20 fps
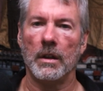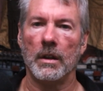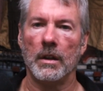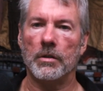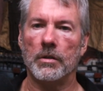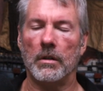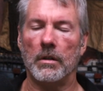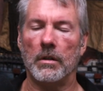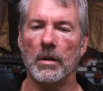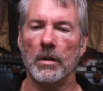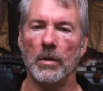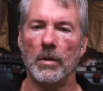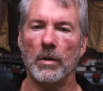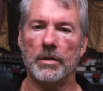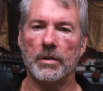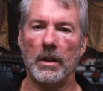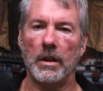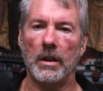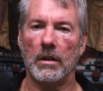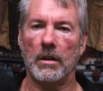during
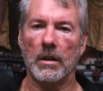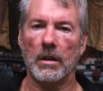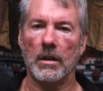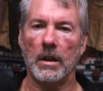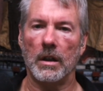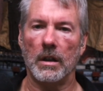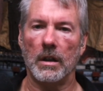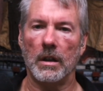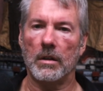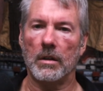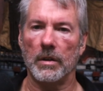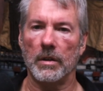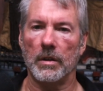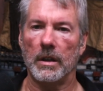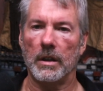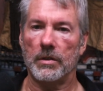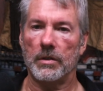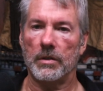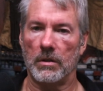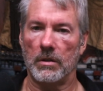which they all got liquid,
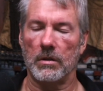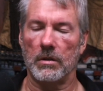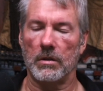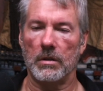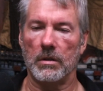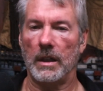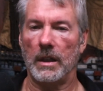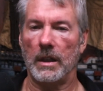they sold,